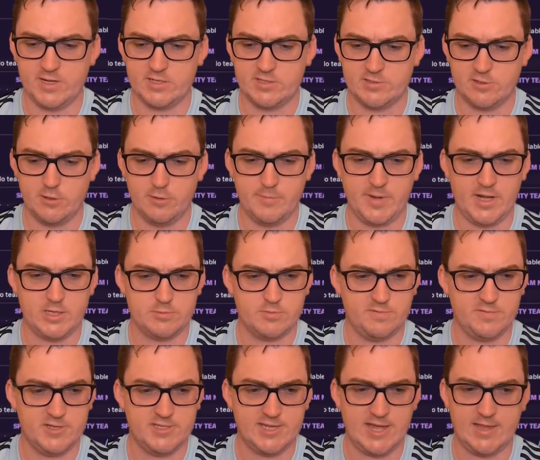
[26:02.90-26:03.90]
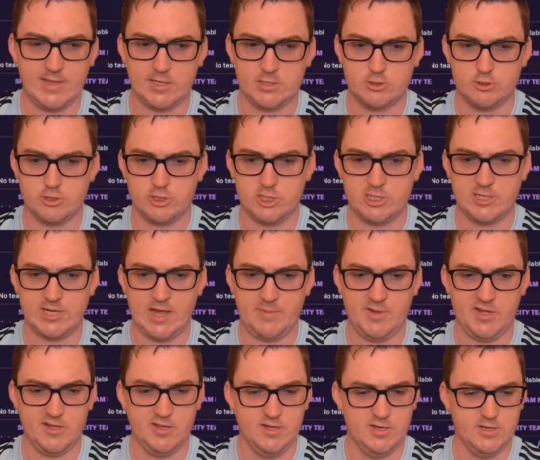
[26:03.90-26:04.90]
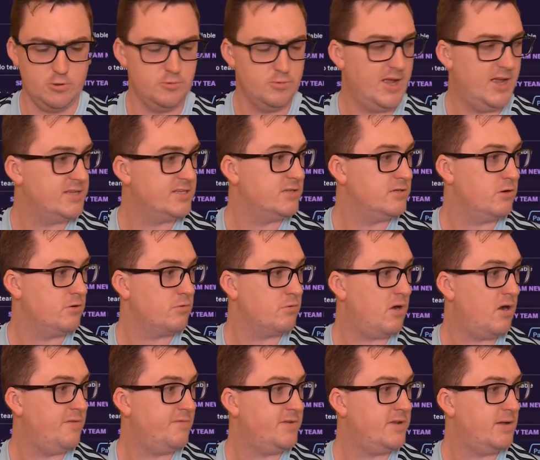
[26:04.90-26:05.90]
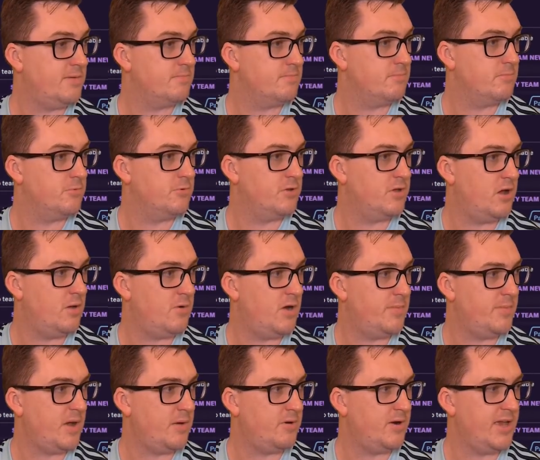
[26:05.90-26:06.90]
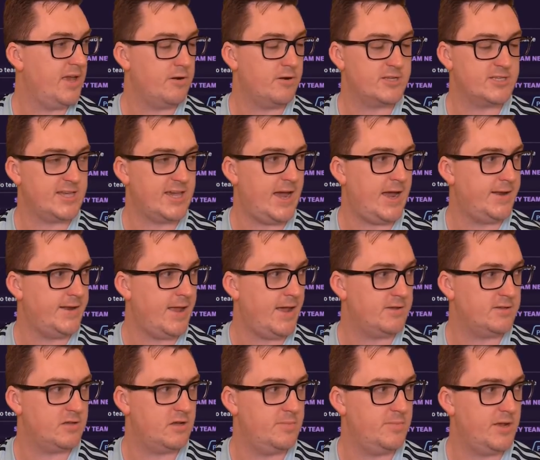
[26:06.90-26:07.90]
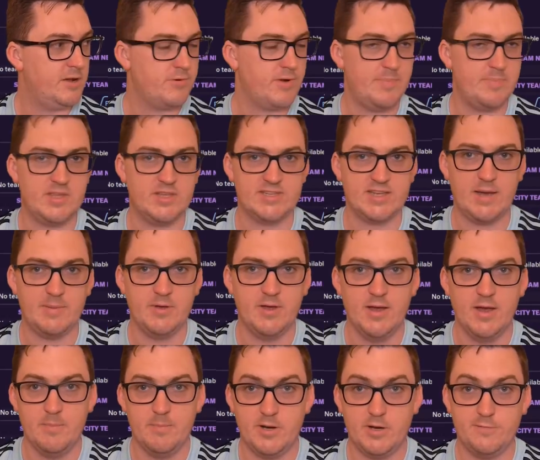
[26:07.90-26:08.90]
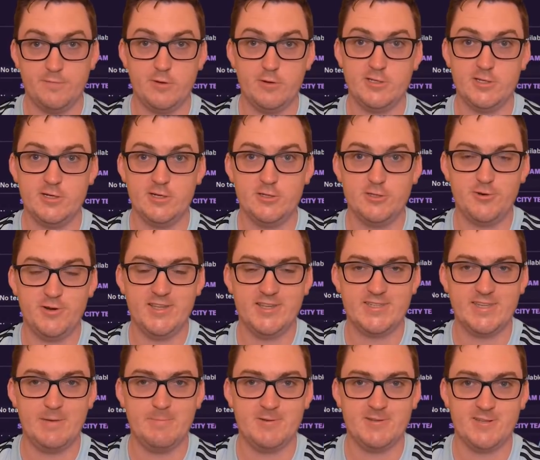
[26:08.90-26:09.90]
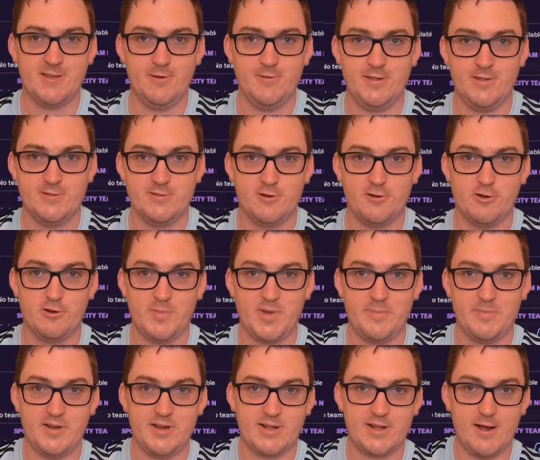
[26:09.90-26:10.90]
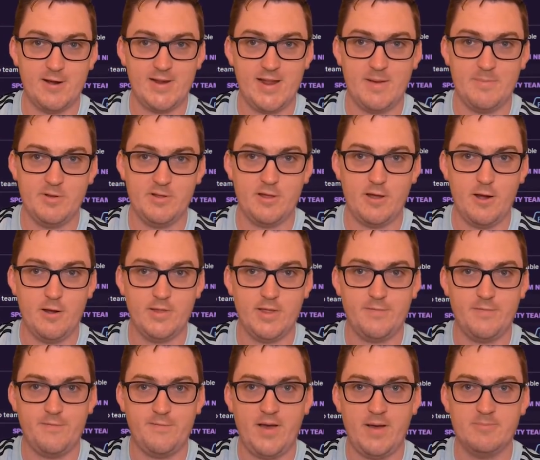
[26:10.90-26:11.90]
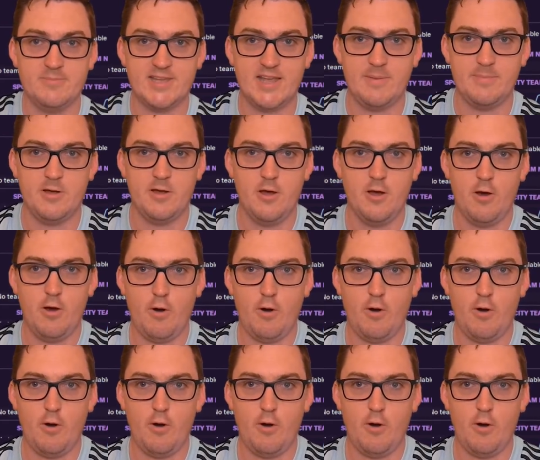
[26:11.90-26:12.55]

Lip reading: things too much with this electrician coming who hasn't arrived yet, although I might be able to hear his car now, so I better wrap this up. But if you did enjoy this episode, then do remember to go down below, leave a thumbs up